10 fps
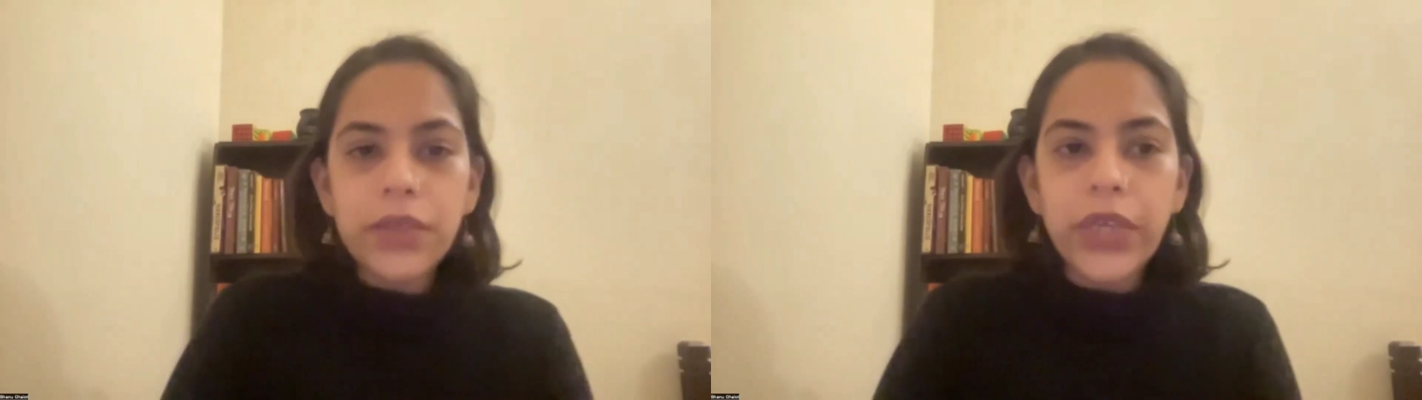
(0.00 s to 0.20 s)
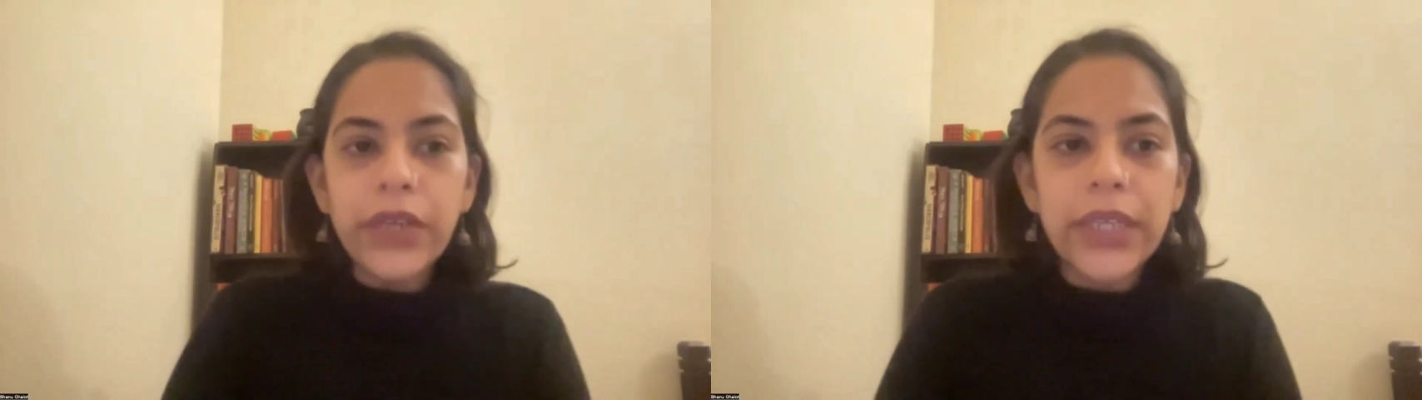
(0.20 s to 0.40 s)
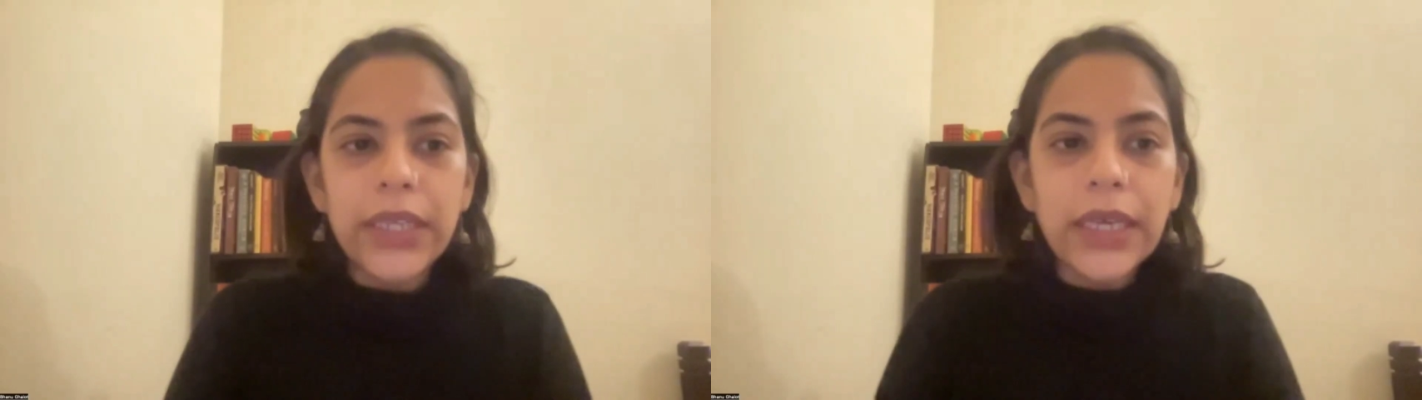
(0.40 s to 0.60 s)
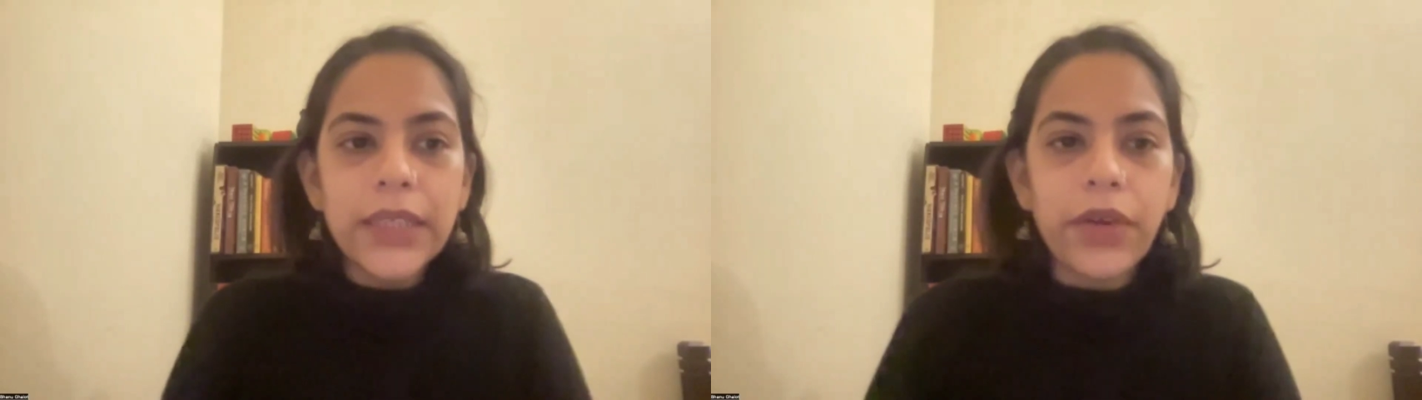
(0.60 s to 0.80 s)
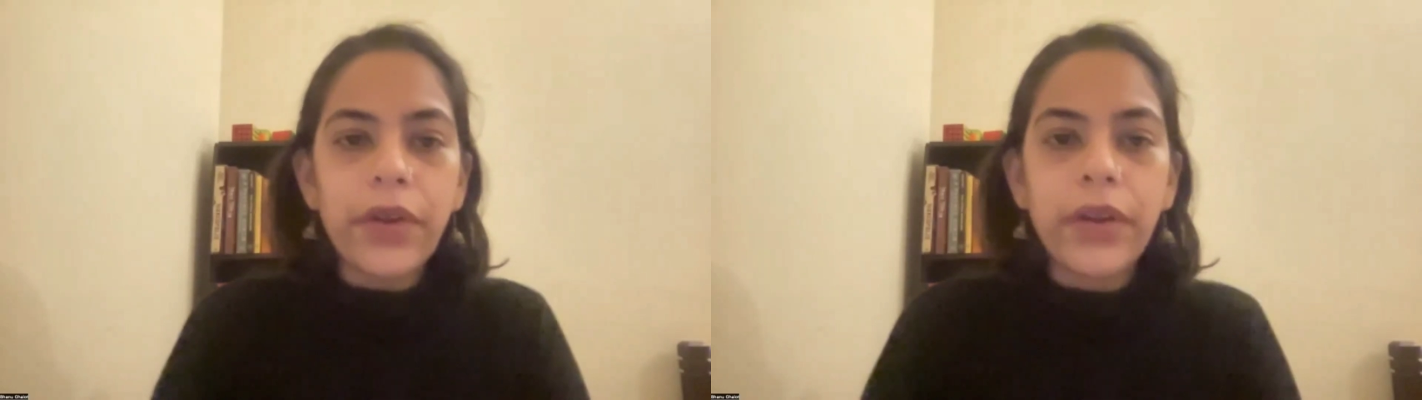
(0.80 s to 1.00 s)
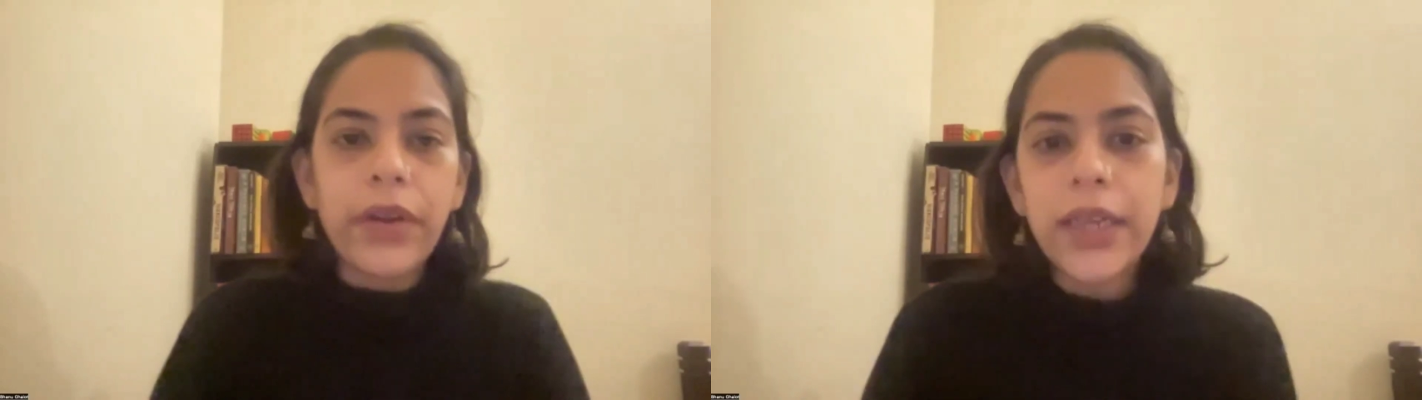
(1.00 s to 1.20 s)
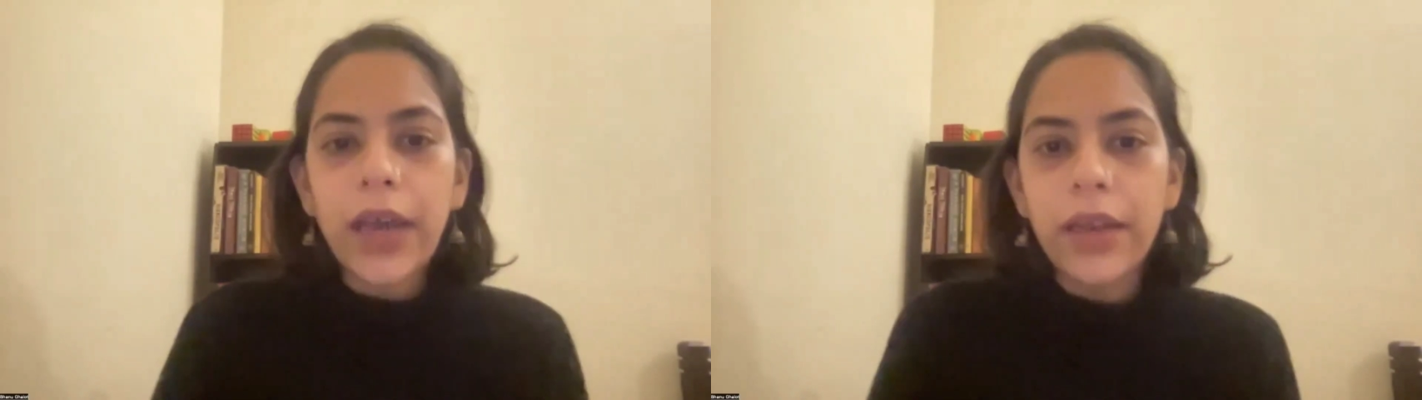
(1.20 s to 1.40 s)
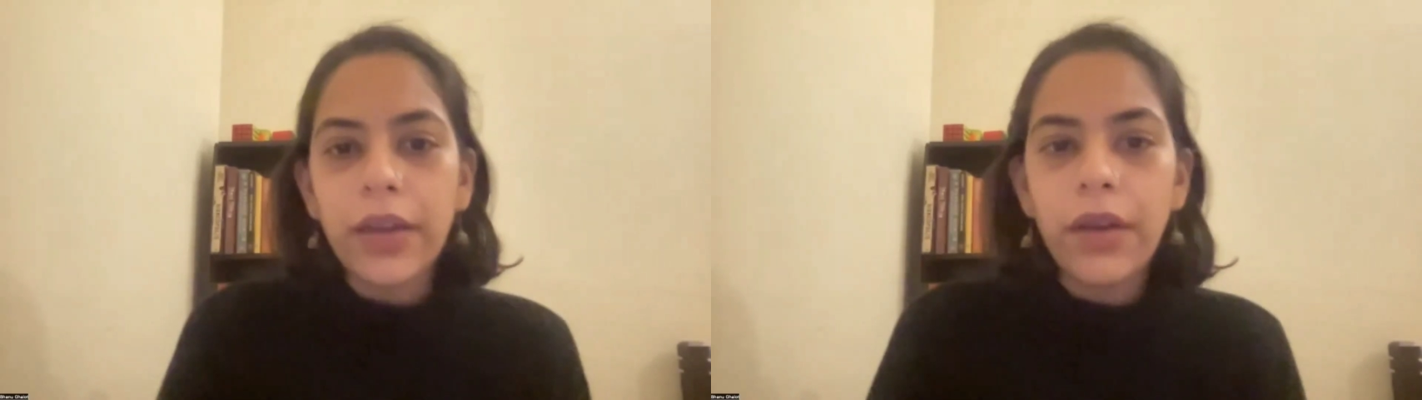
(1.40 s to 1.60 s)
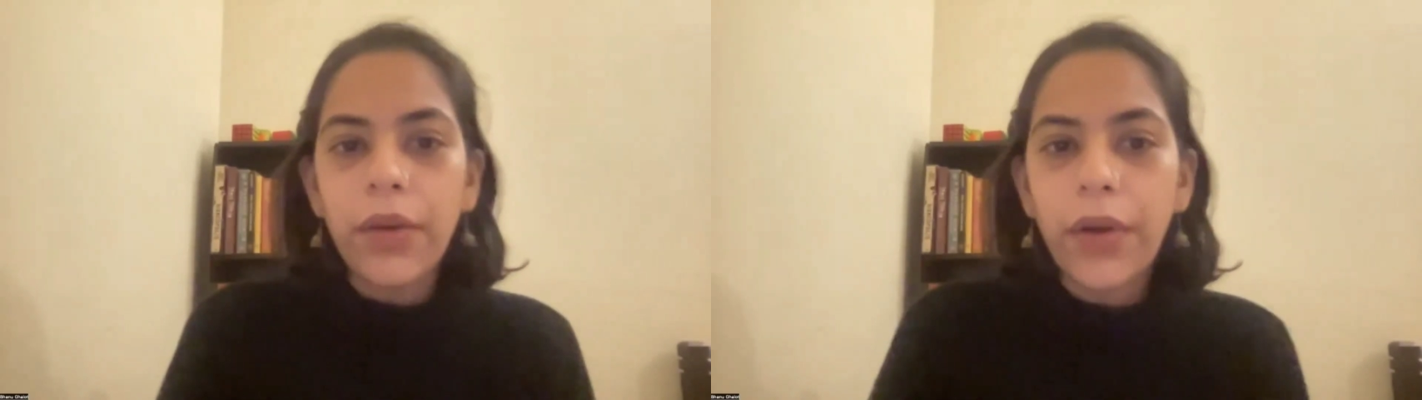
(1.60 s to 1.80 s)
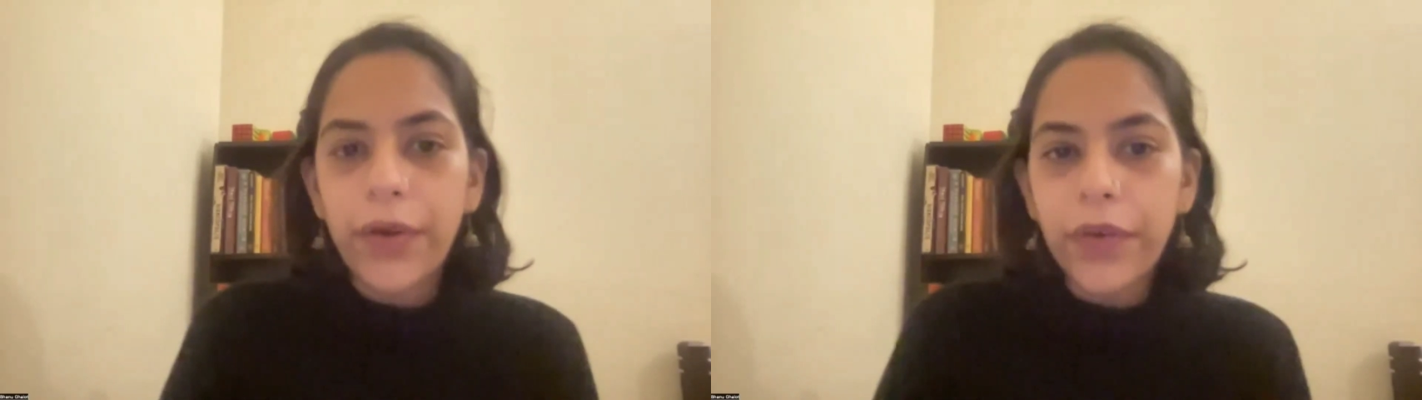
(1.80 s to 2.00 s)
ReReeti has already done a
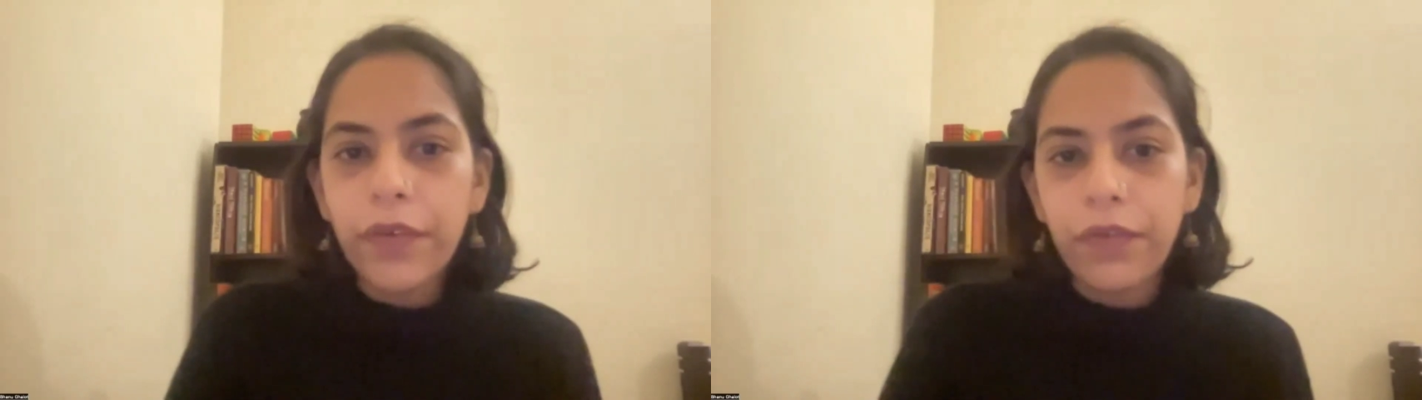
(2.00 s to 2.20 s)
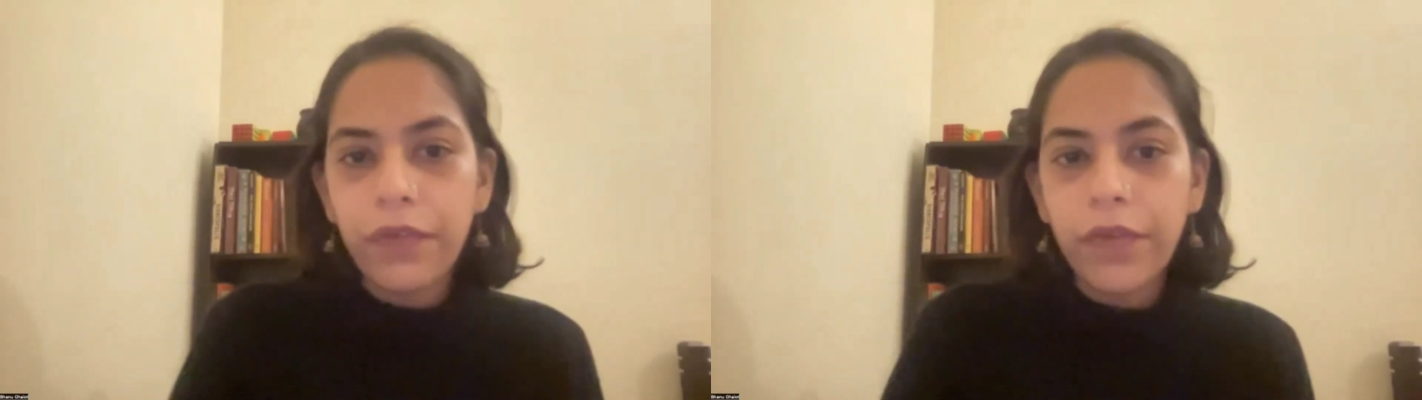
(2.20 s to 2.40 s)
lot of